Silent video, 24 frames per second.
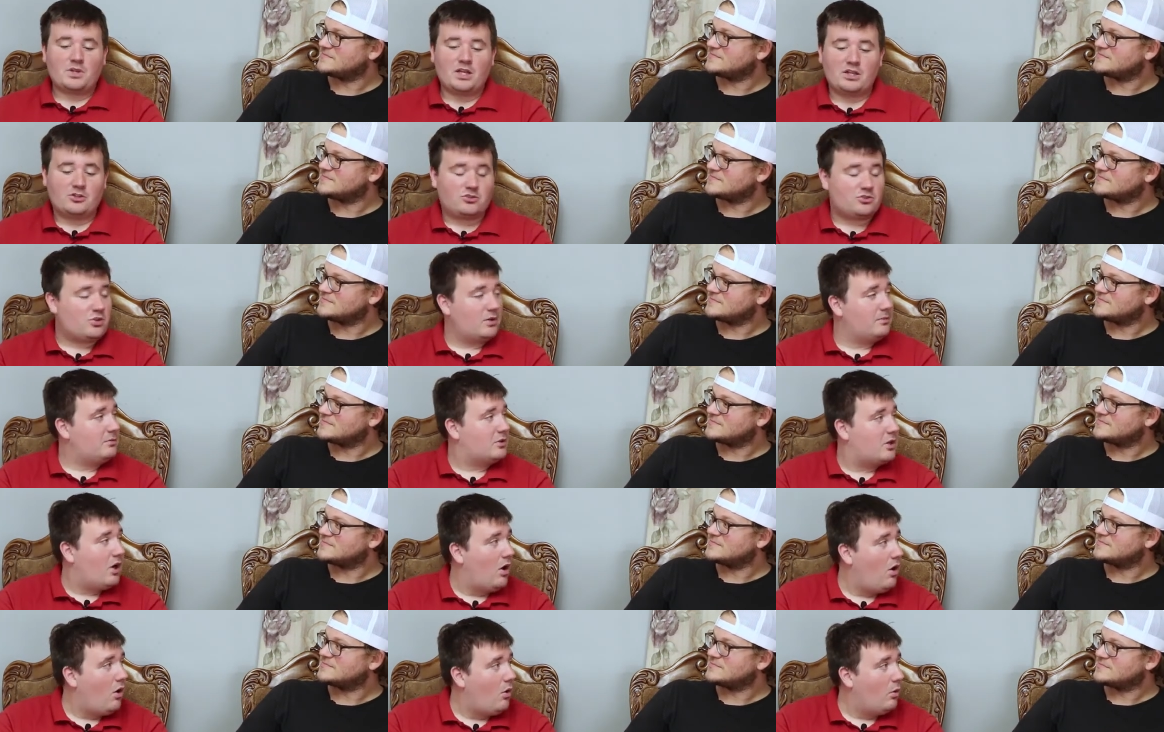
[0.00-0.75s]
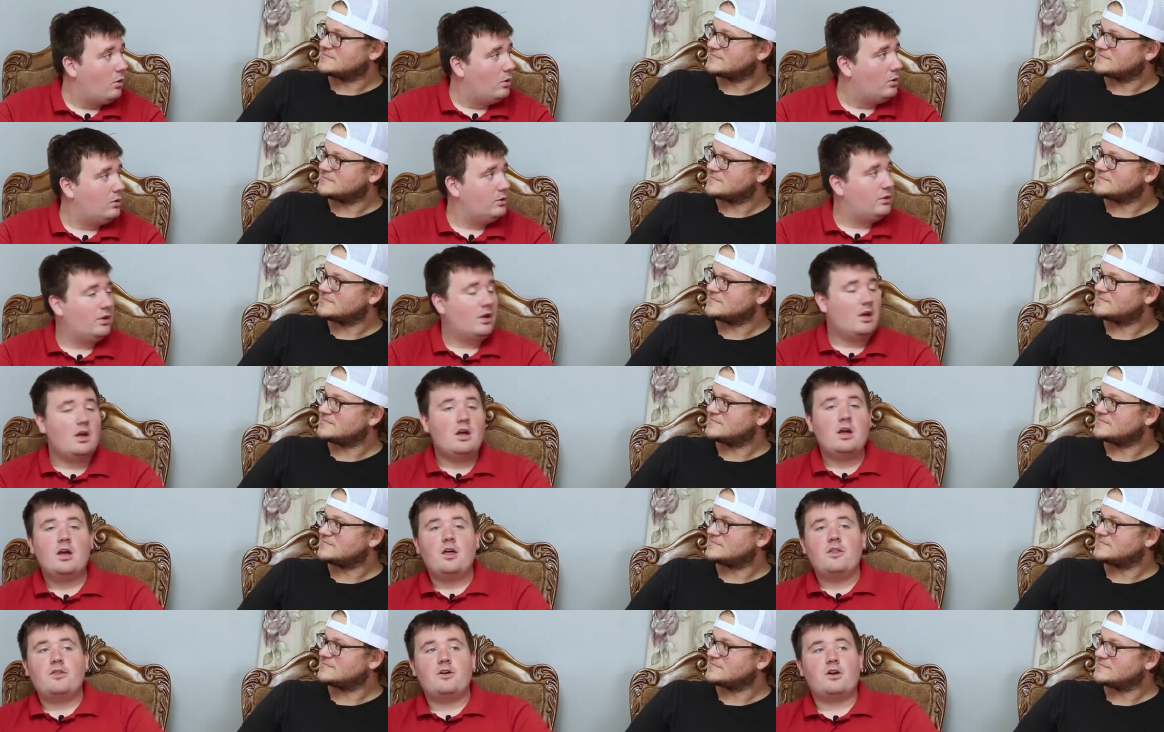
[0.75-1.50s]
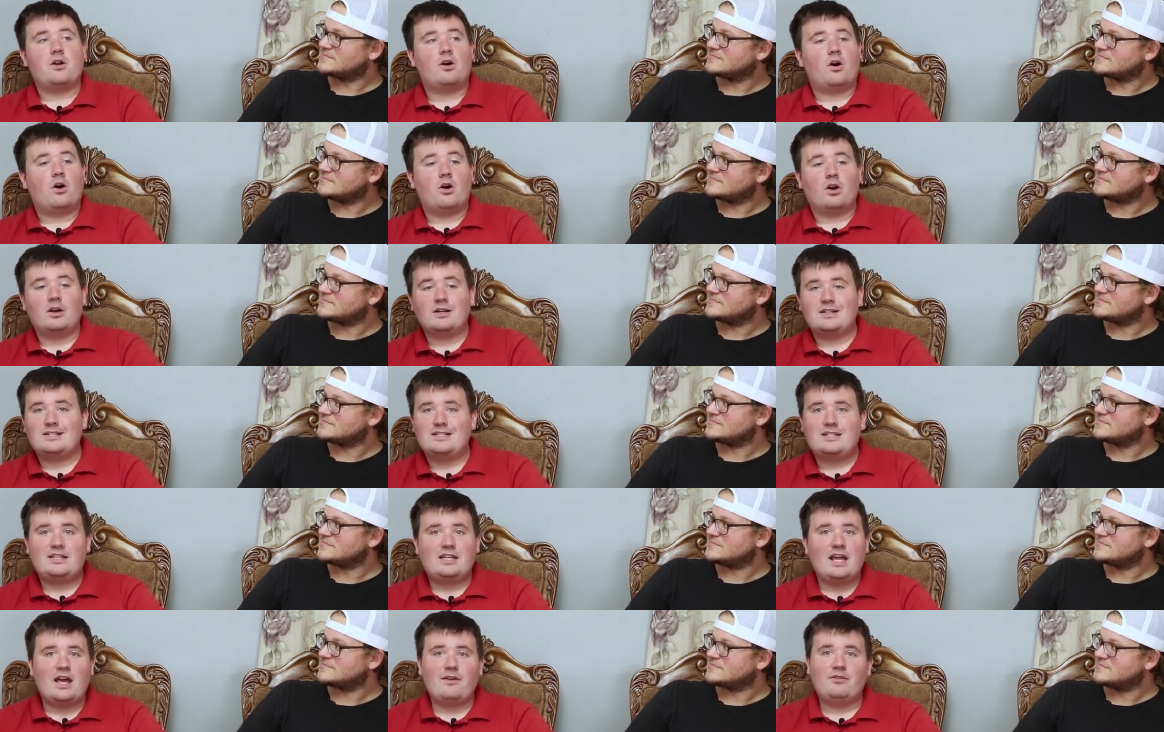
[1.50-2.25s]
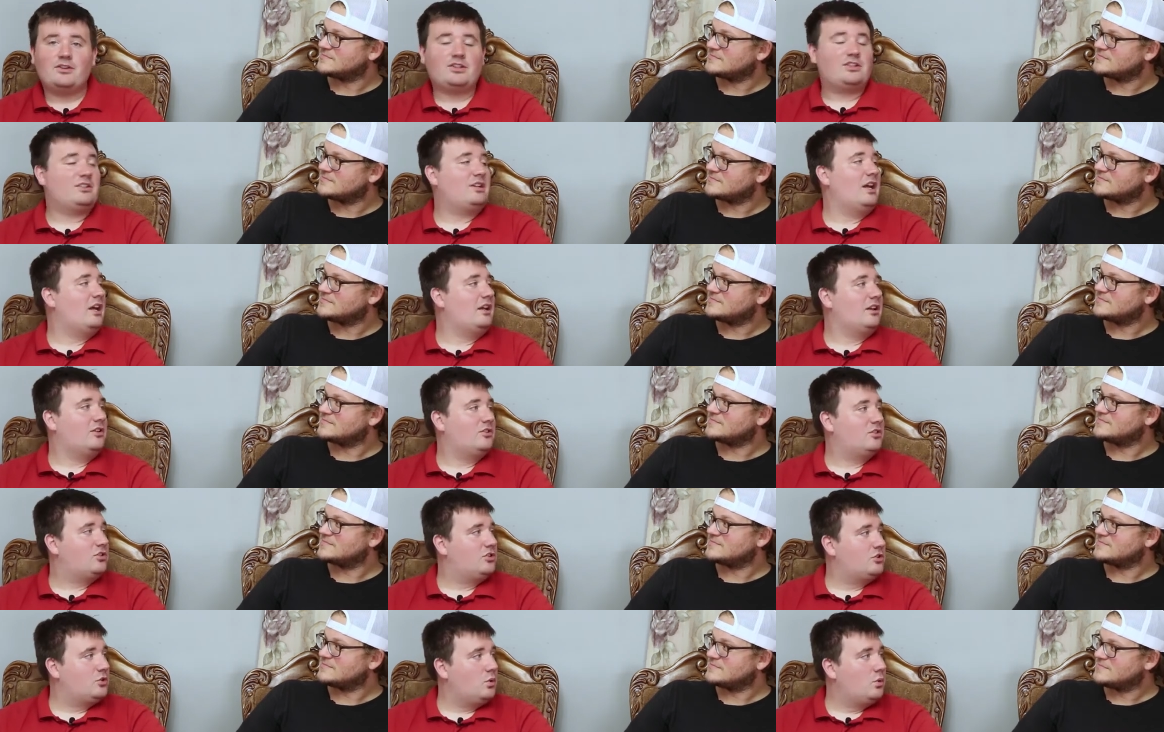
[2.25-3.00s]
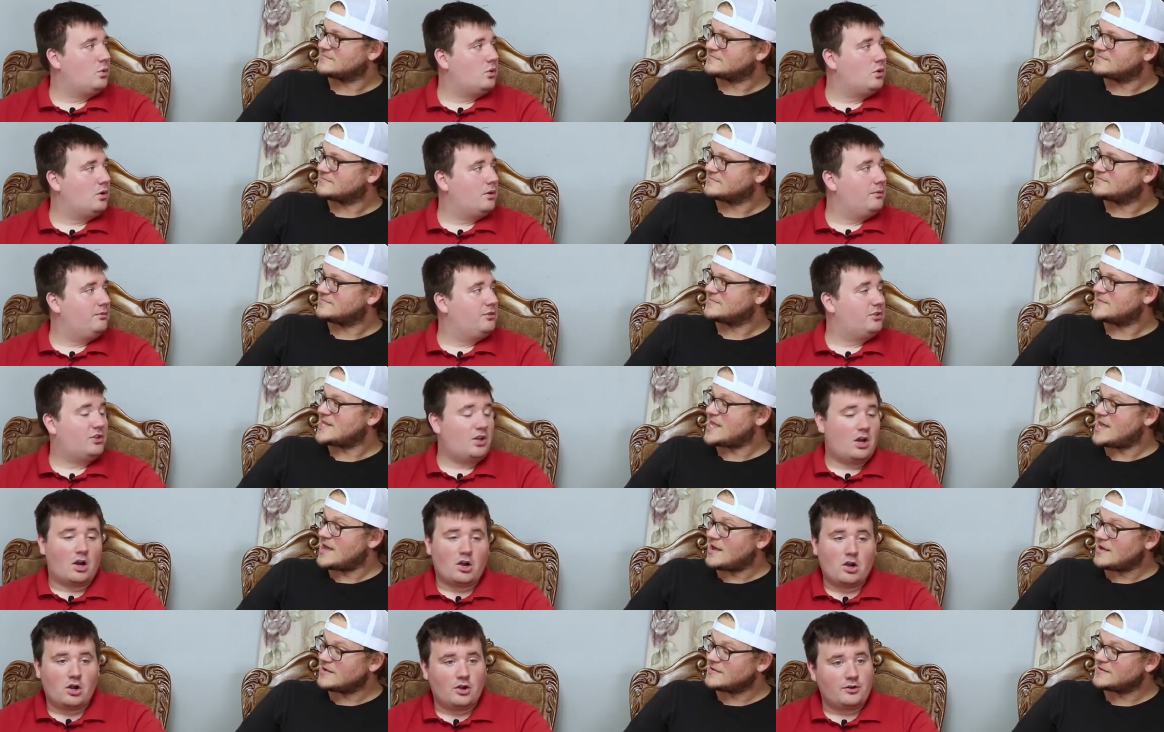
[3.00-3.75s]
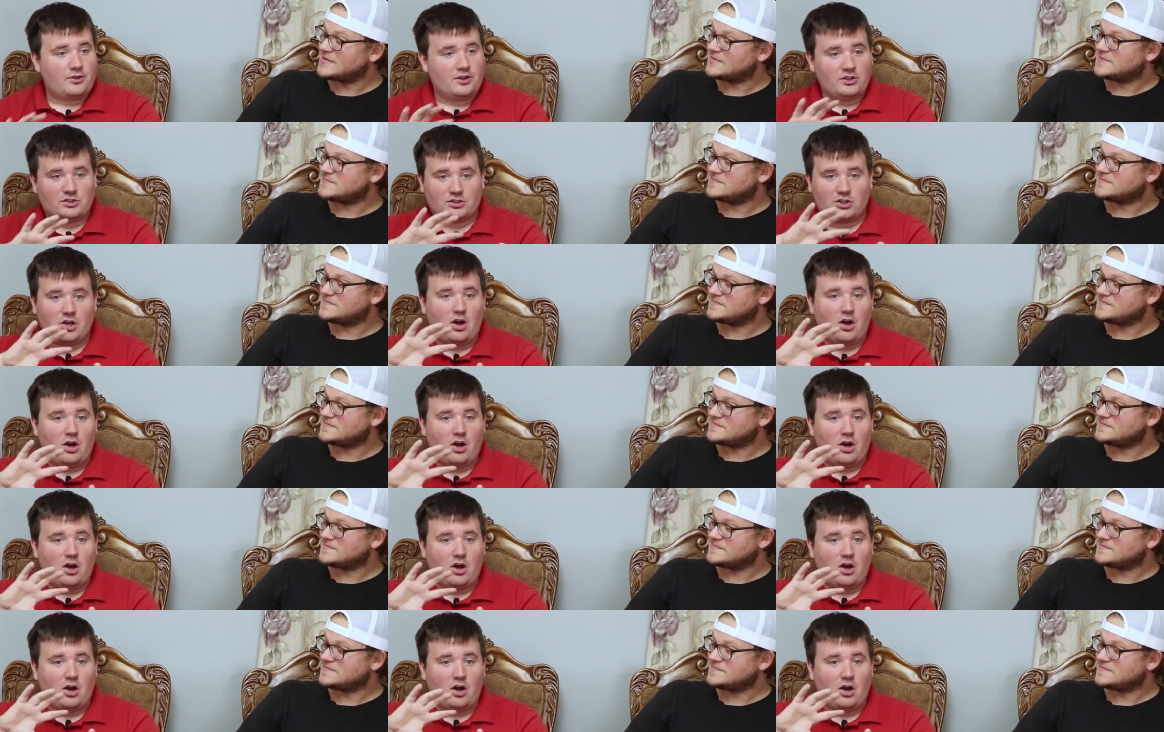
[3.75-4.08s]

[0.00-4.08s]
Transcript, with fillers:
Speaker 1: extreme cold. There are devastating storms. The yeah. Earth is